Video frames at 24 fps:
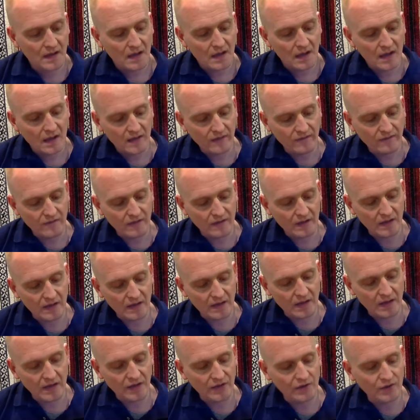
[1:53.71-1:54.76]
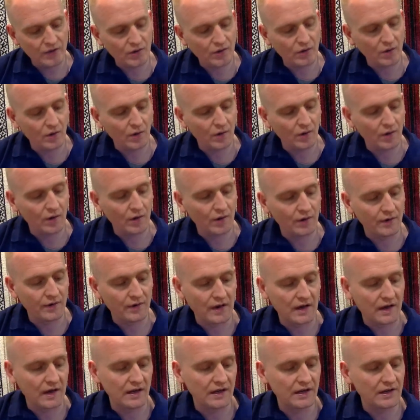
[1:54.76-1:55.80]
And then you're
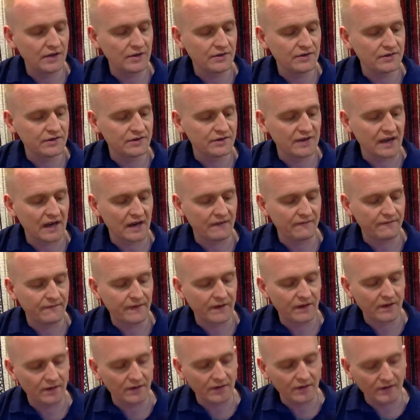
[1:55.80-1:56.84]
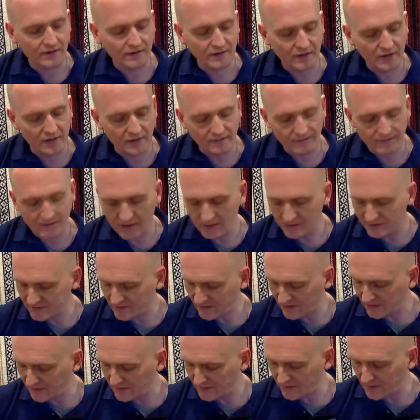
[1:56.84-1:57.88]
not going to use your second finger. Your third finger is
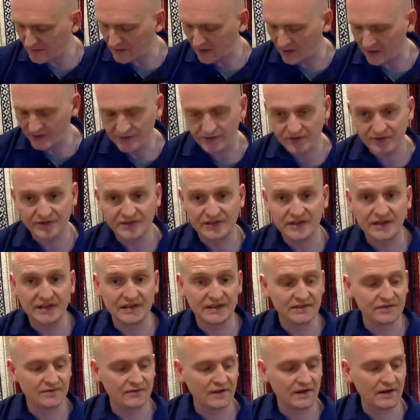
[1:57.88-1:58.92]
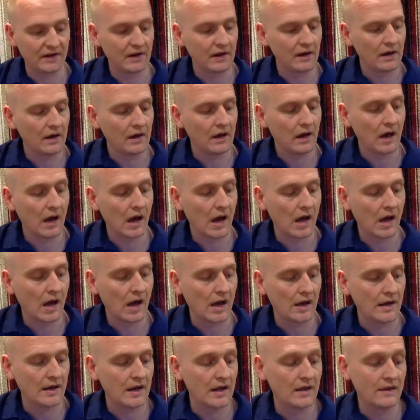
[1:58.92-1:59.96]
going to be on your G string
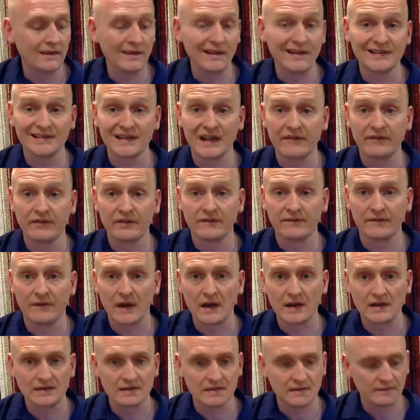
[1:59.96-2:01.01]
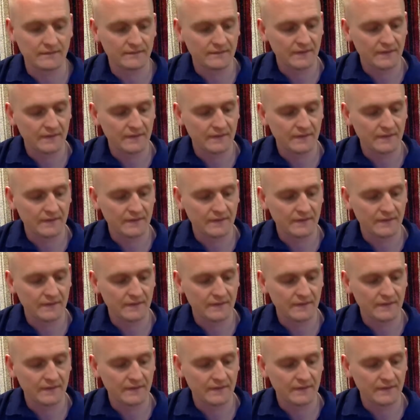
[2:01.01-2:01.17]
on the 7th fret.